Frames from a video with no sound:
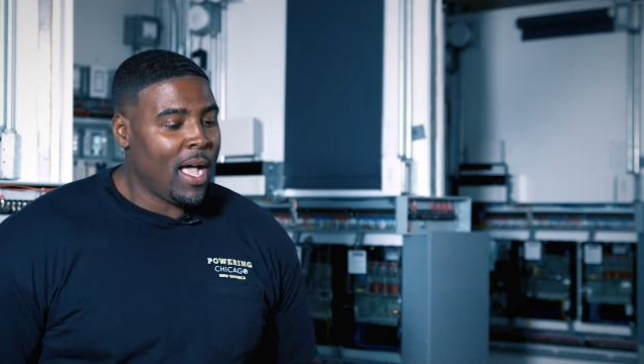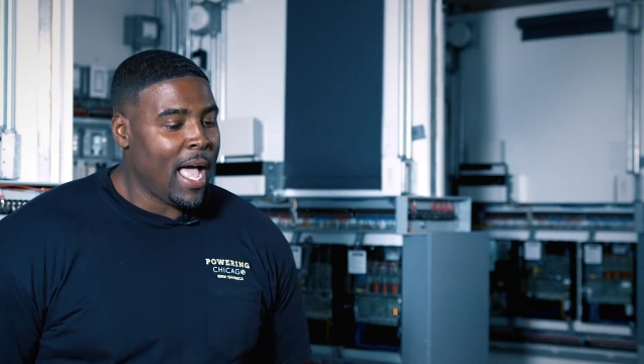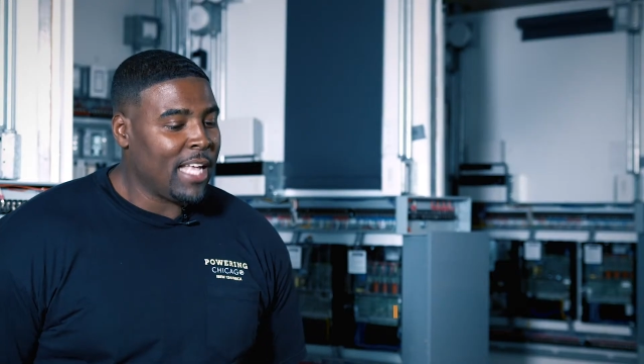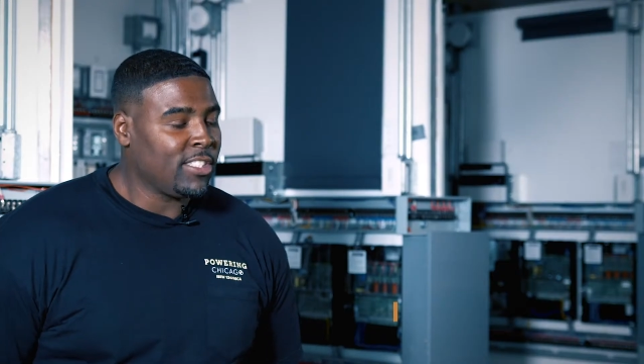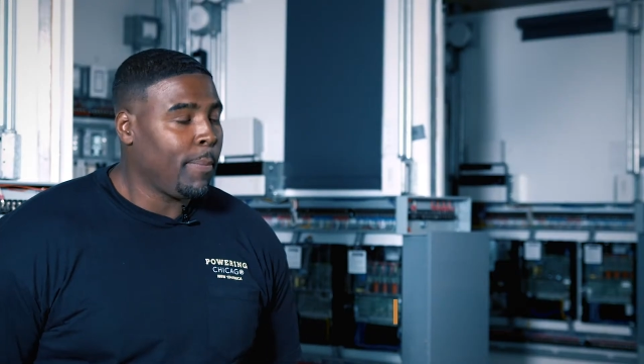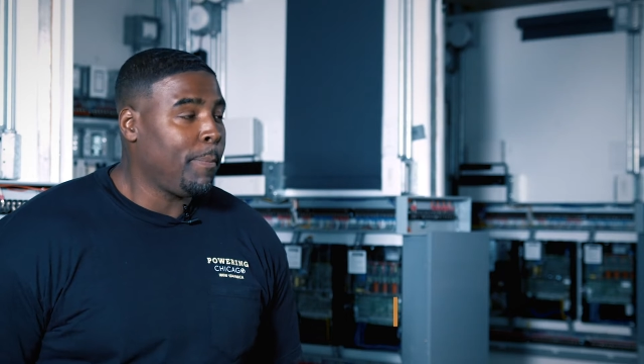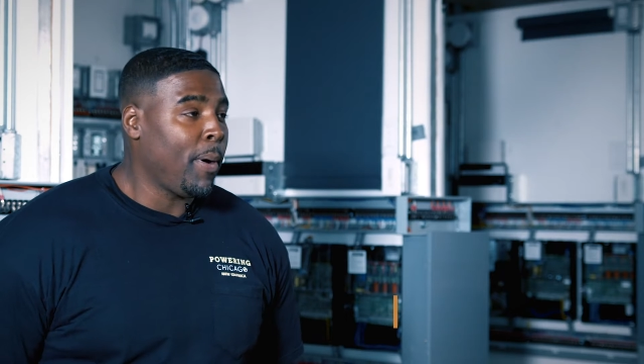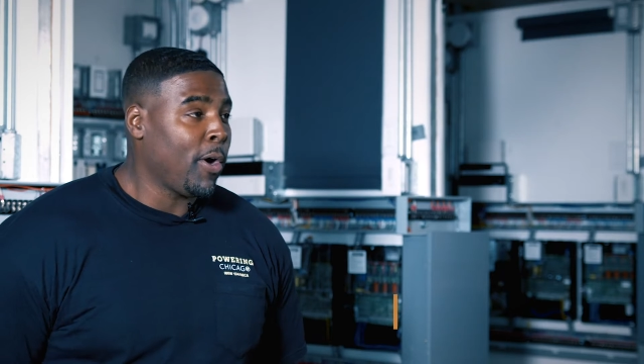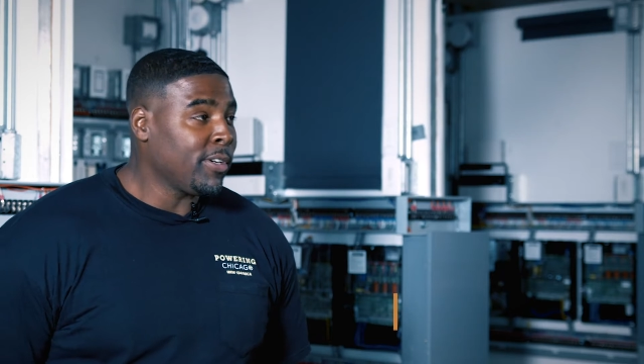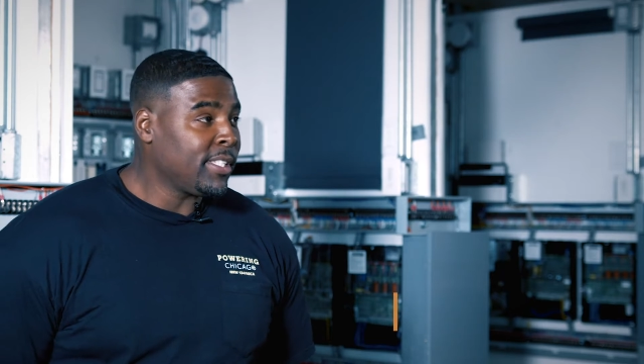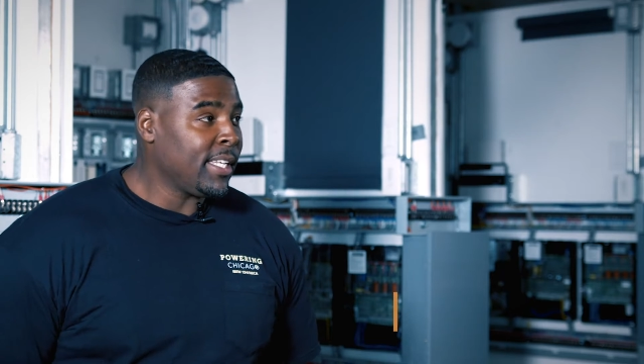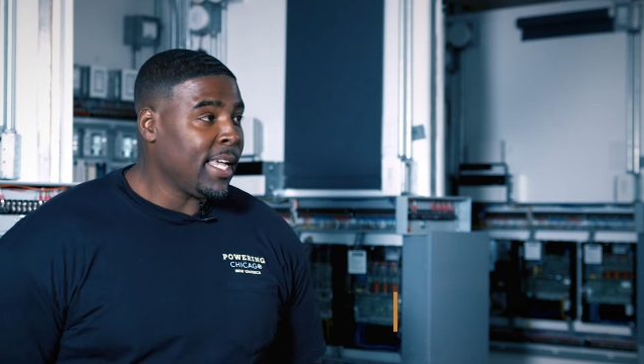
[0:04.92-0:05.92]
As a
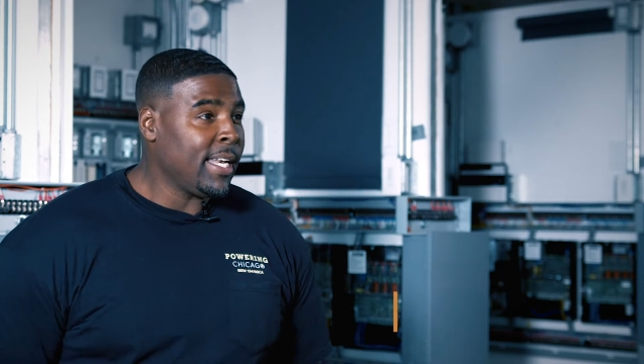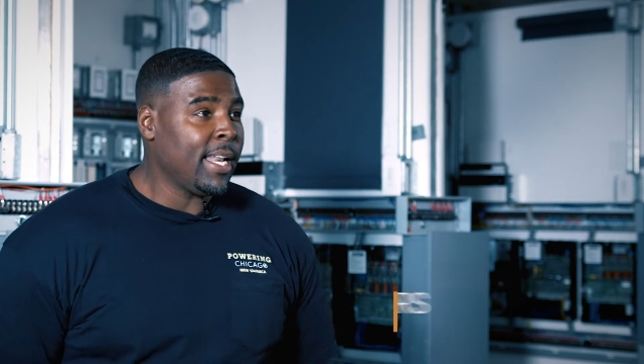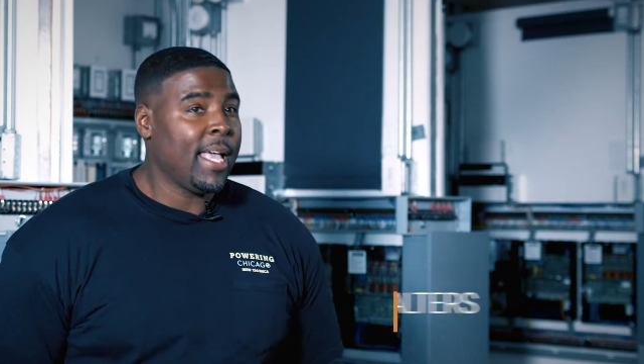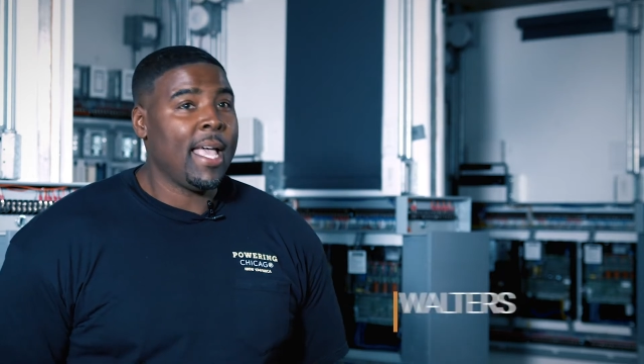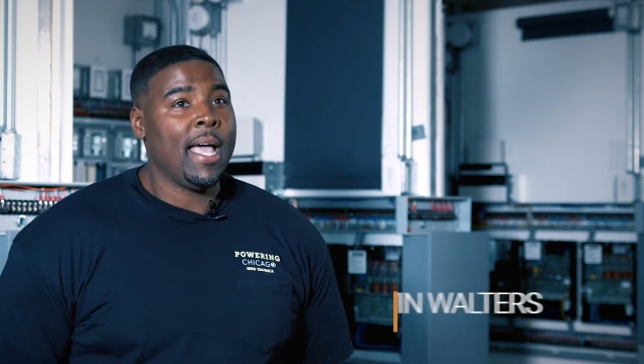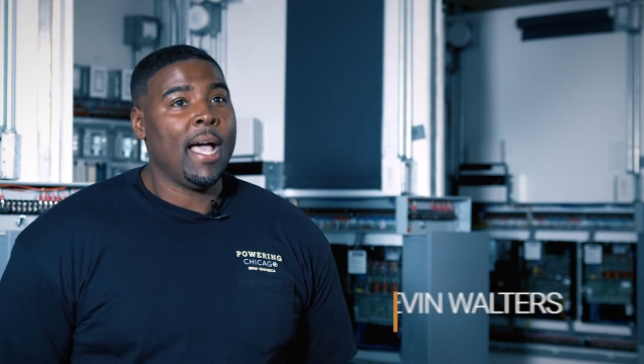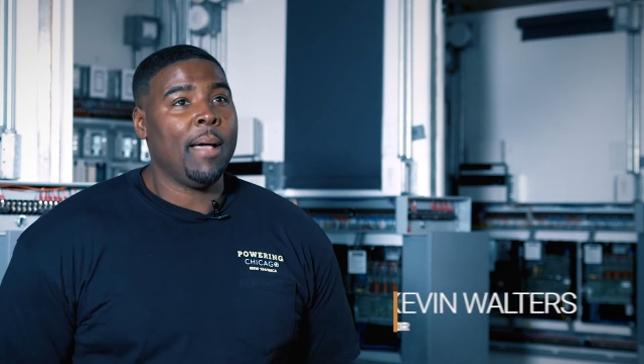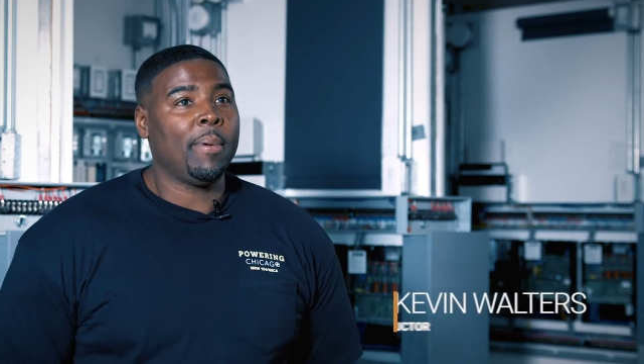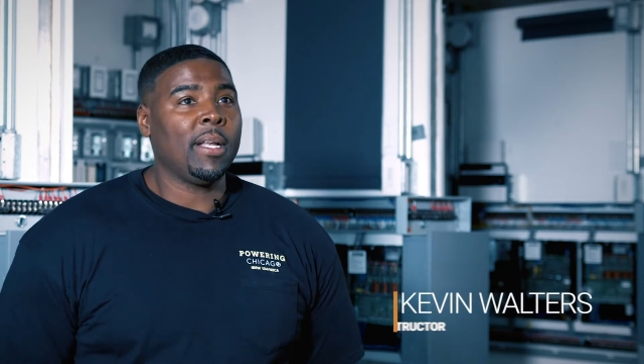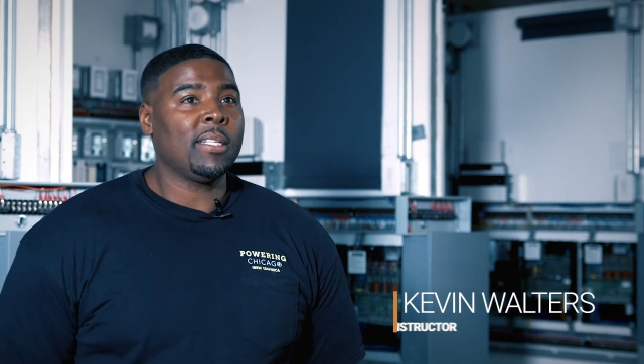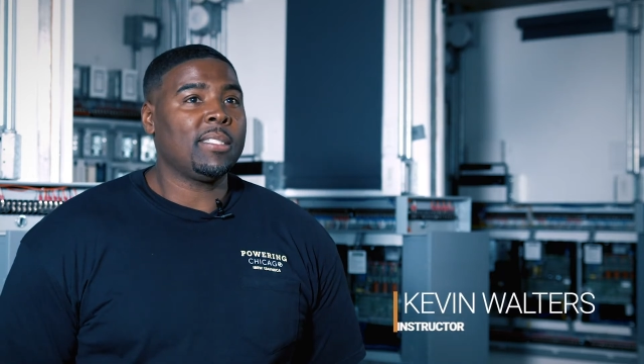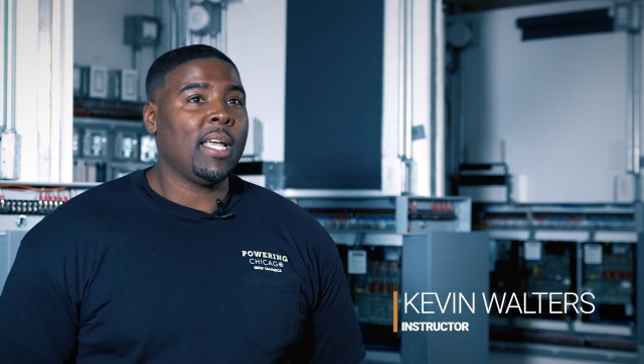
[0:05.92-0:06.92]
person, I'm
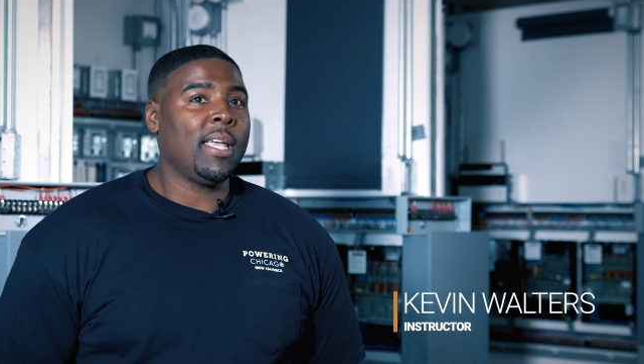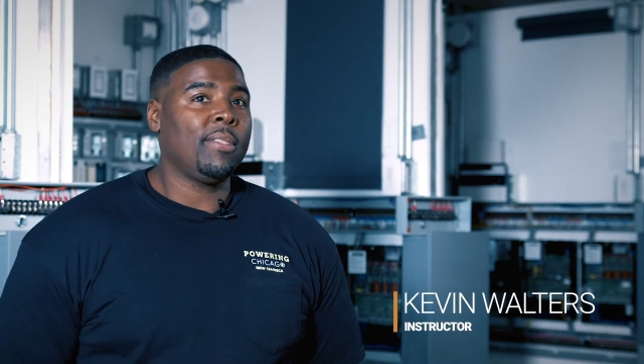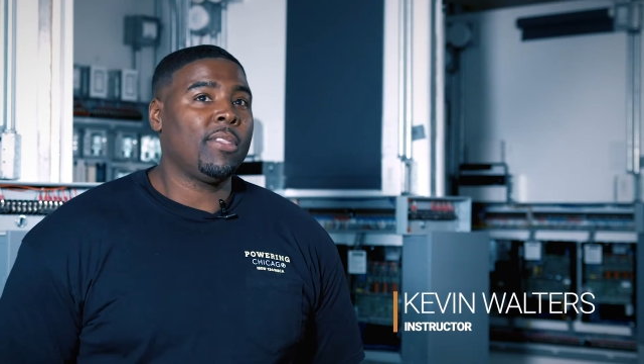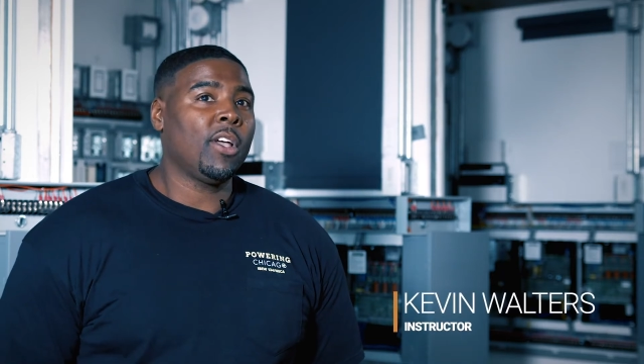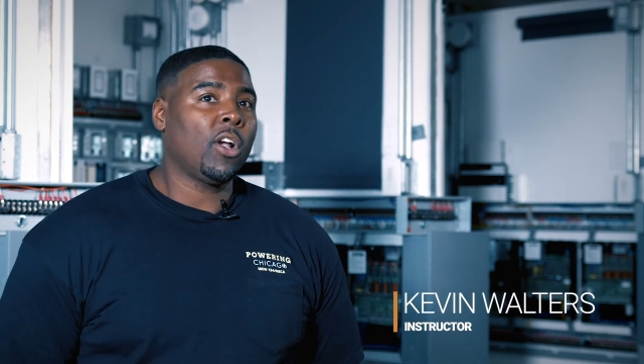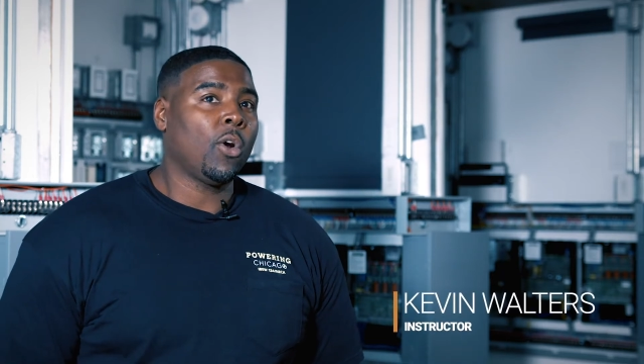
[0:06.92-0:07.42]
going to say the